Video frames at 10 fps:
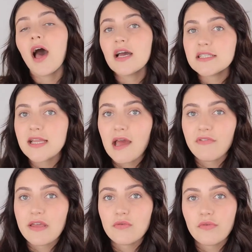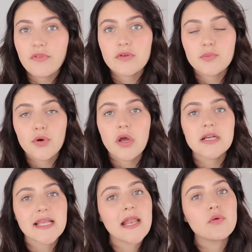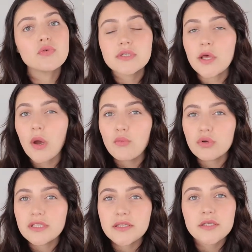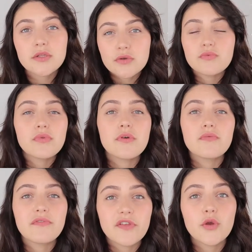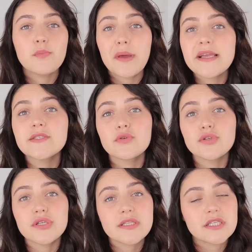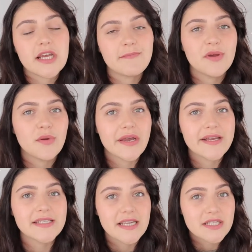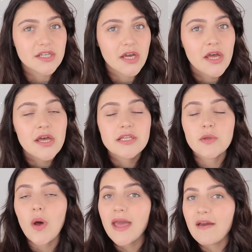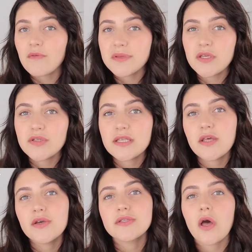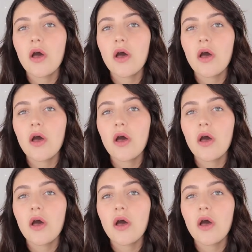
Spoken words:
I didn't have either of those products, and also I wanted to do the review based on just the shampoo and conditioner, so I haven't been using those.